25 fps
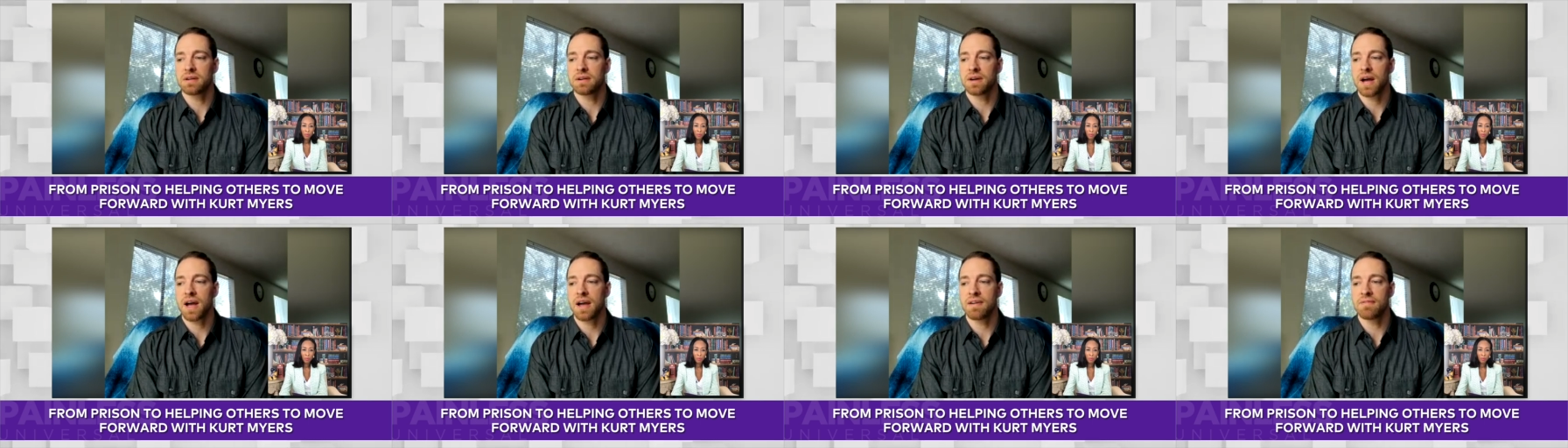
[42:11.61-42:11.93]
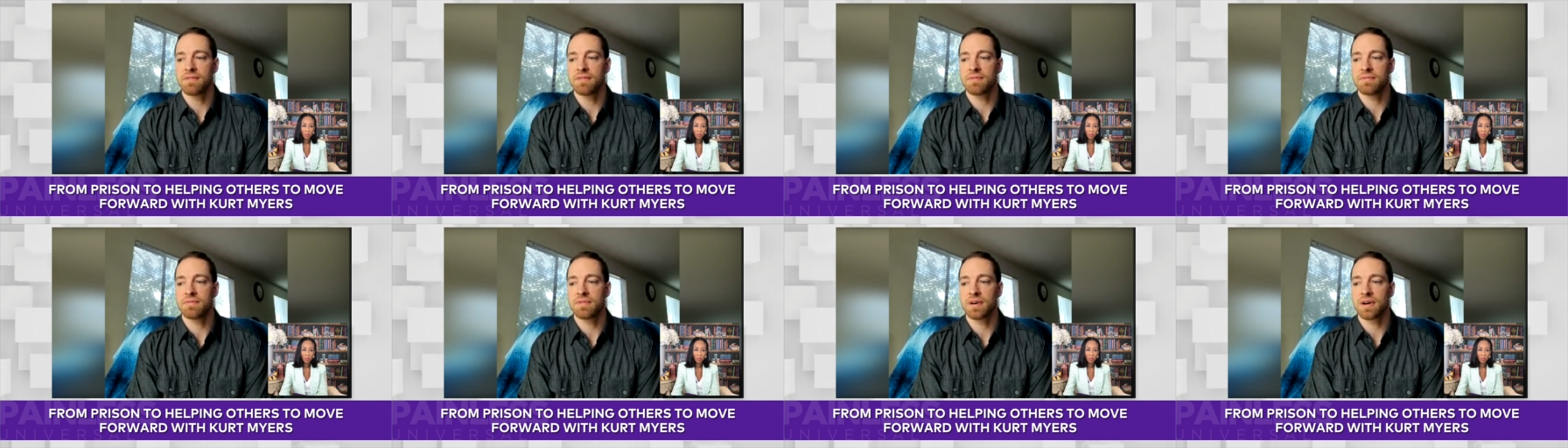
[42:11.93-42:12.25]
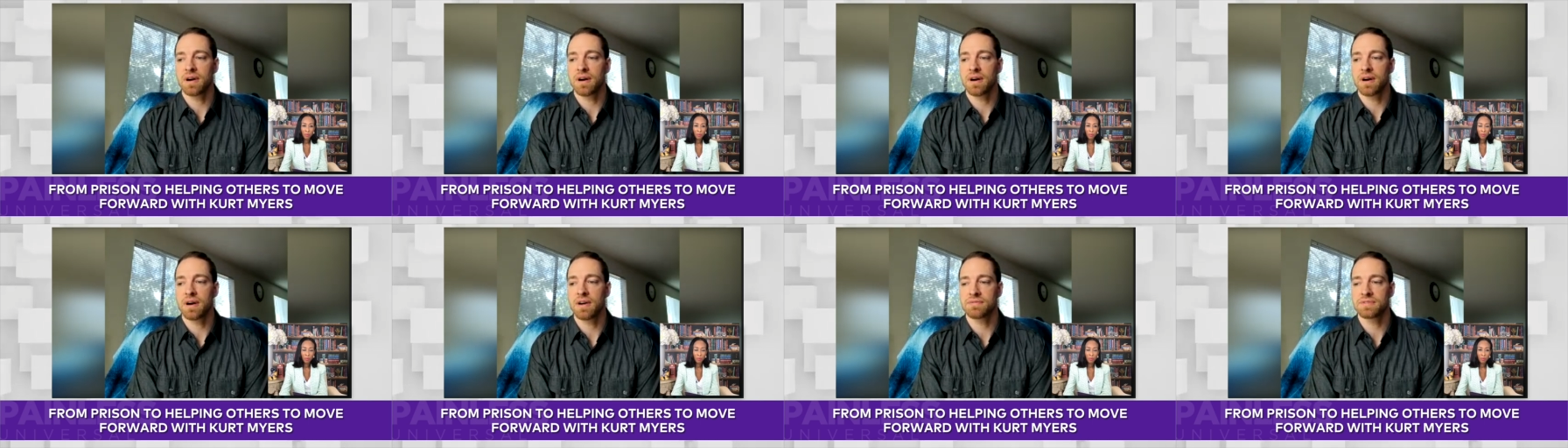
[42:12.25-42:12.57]
I've
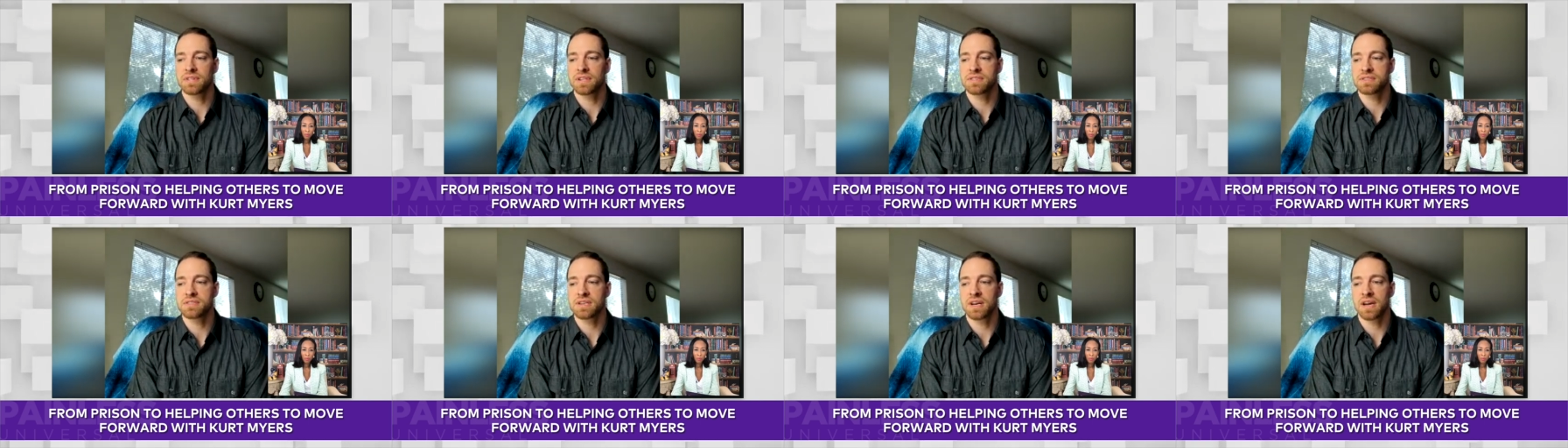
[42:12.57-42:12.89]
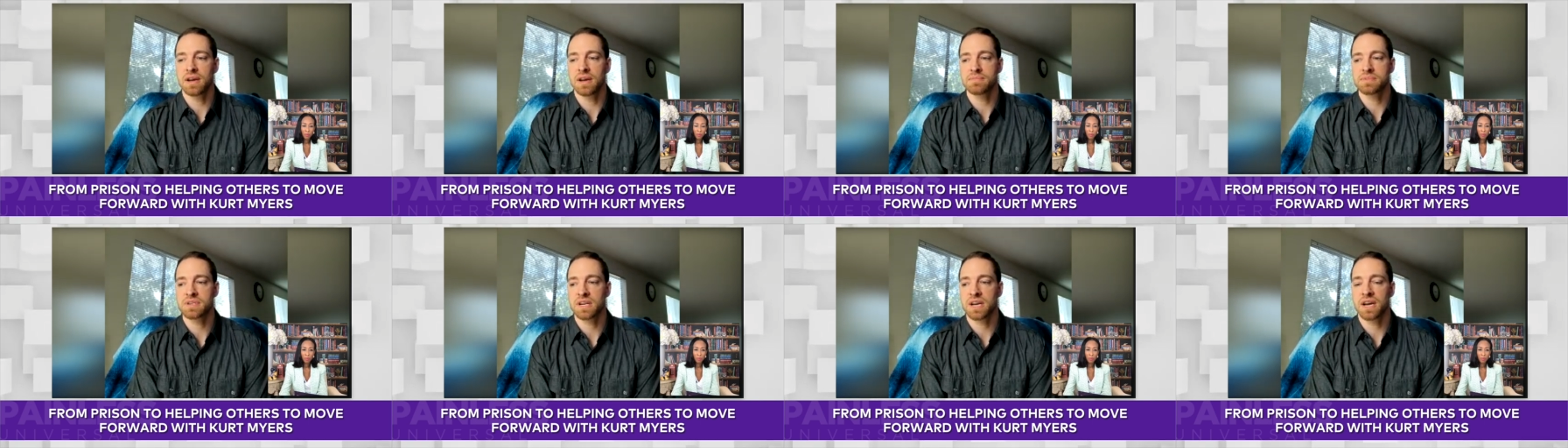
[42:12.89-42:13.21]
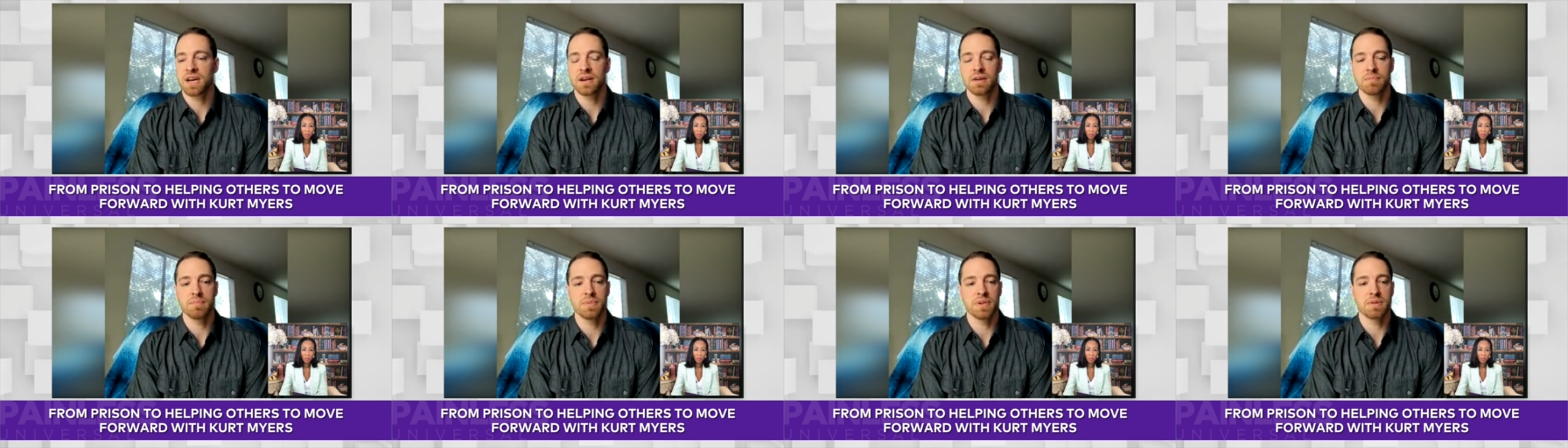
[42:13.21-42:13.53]
oftentimes
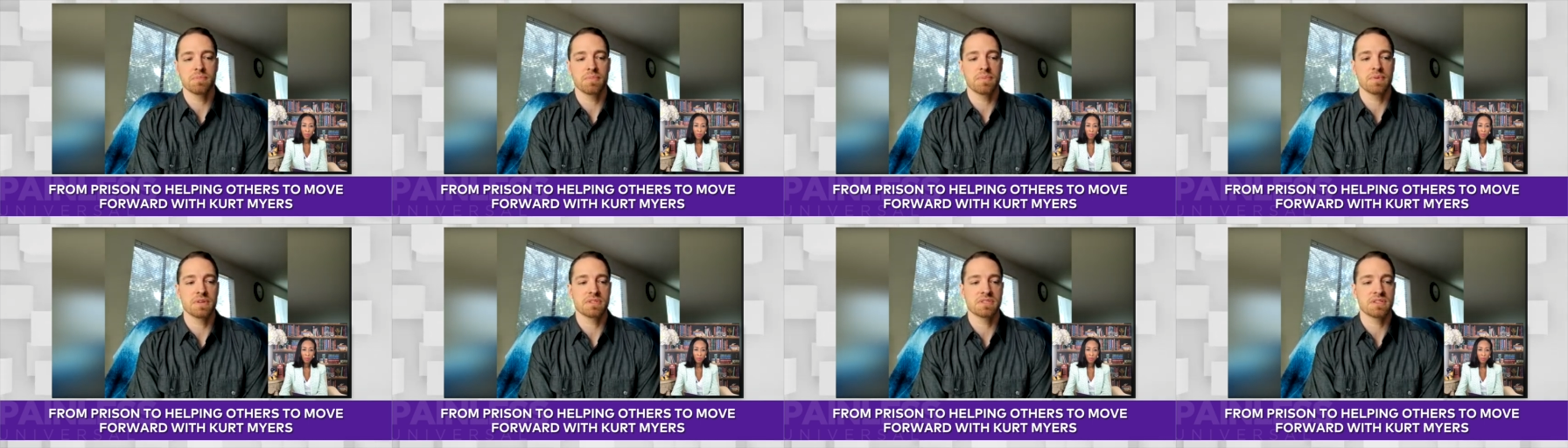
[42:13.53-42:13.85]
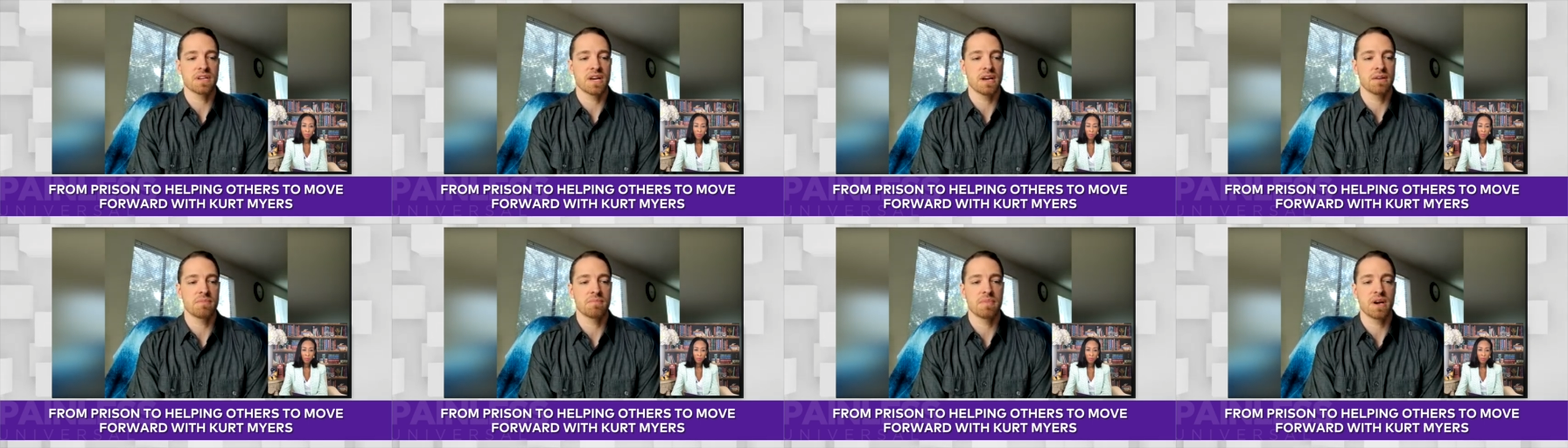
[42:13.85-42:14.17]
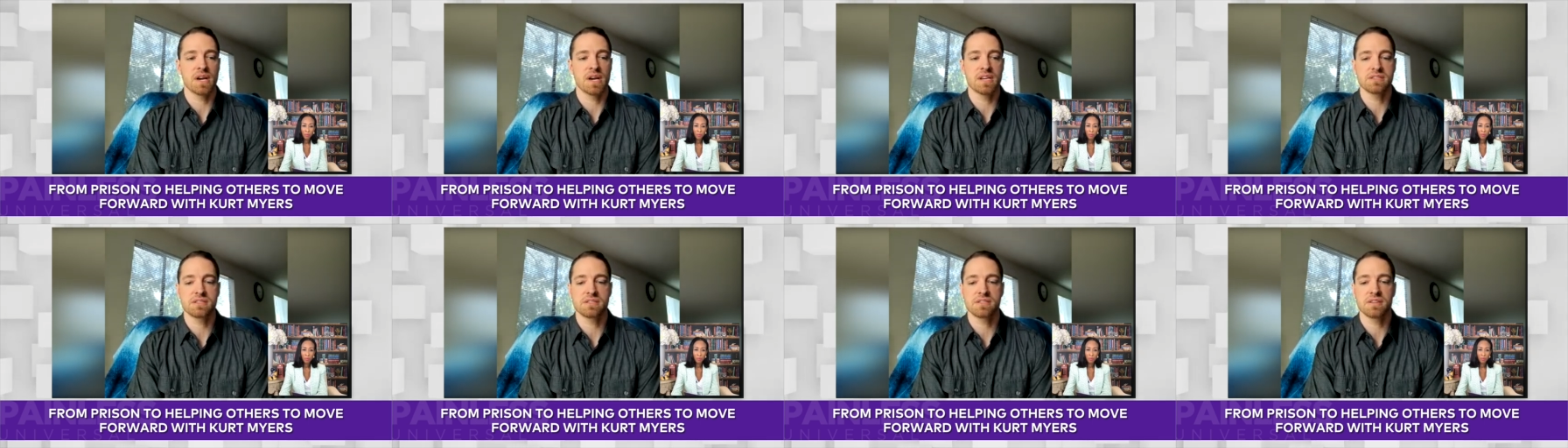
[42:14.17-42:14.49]
kind of been beside
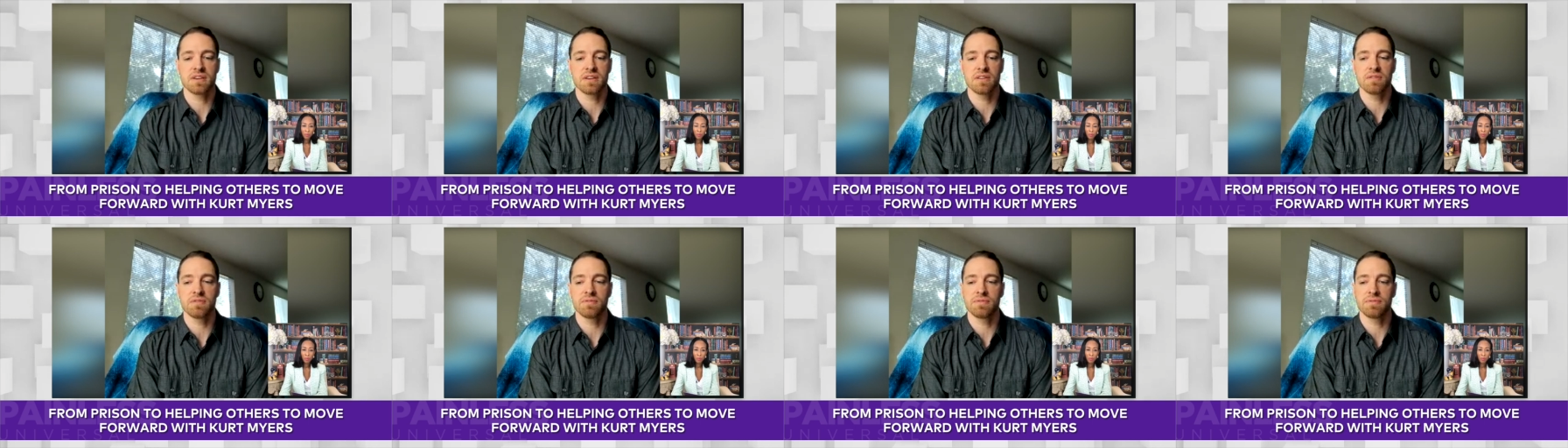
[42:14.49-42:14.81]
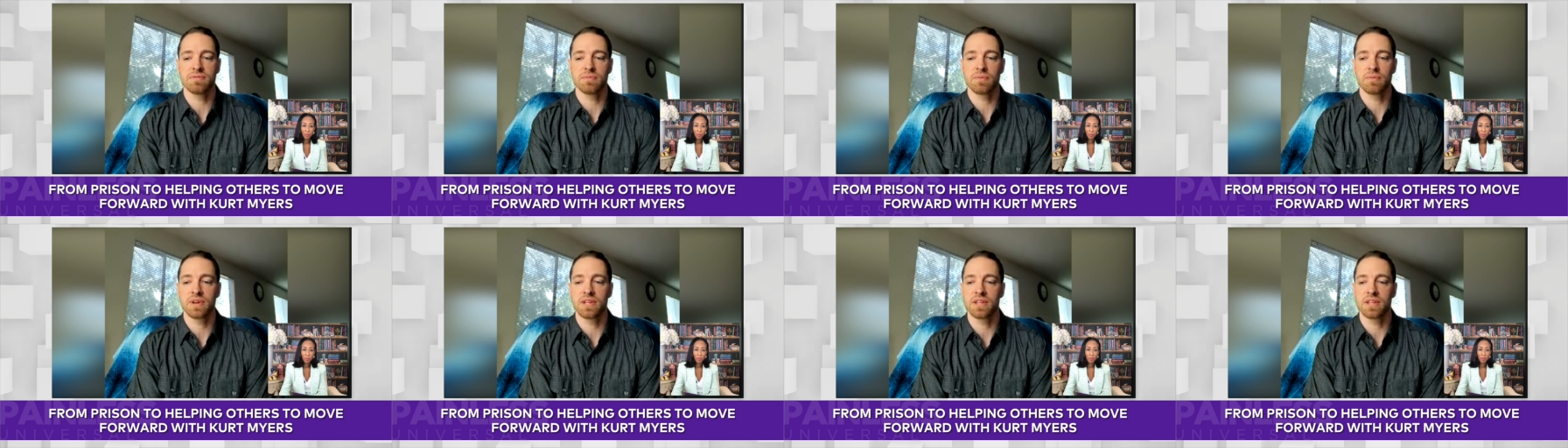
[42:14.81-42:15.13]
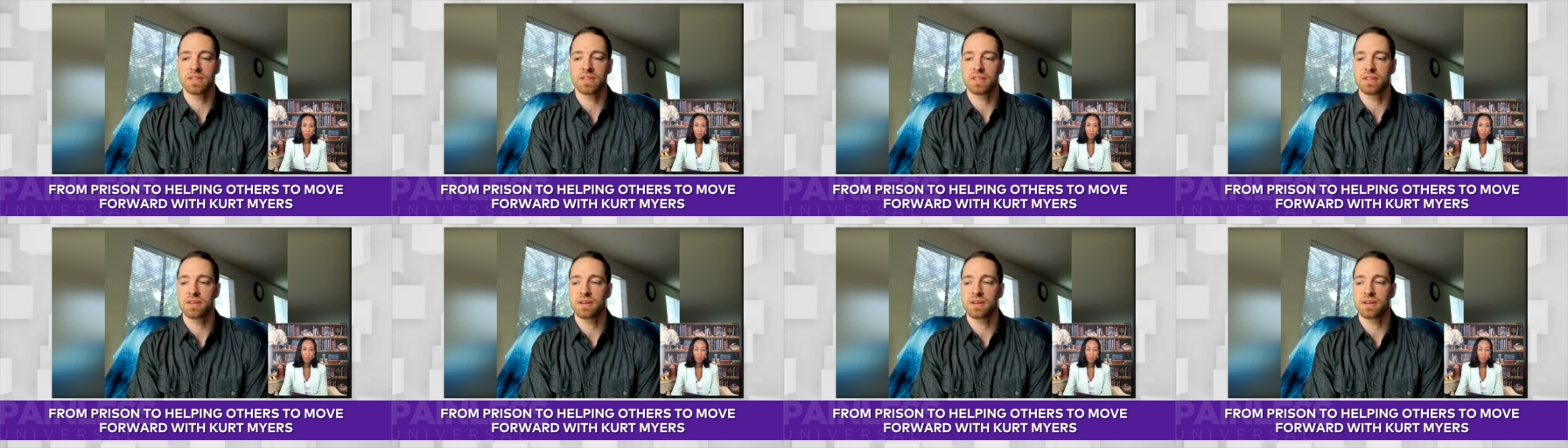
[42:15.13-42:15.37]
myself with,